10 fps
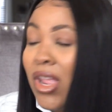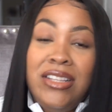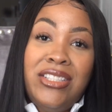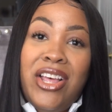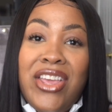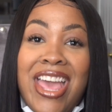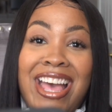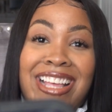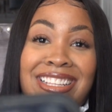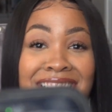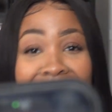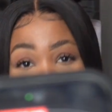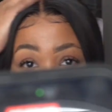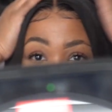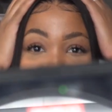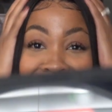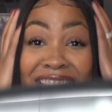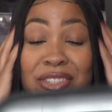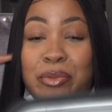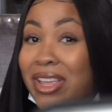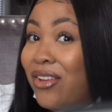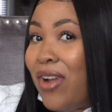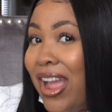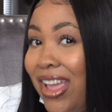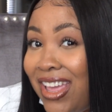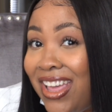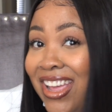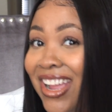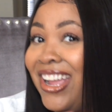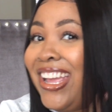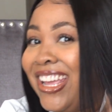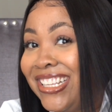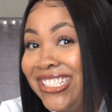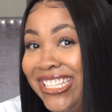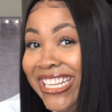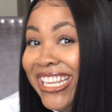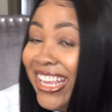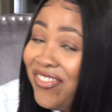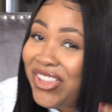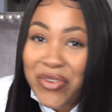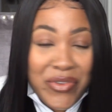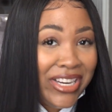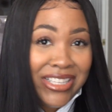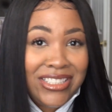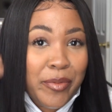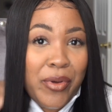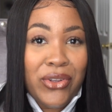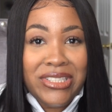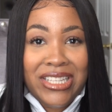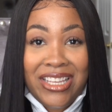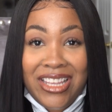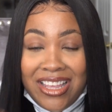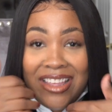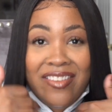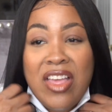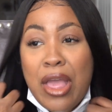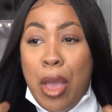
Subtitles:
So yes, this wig right here is giving what it's supposed to give.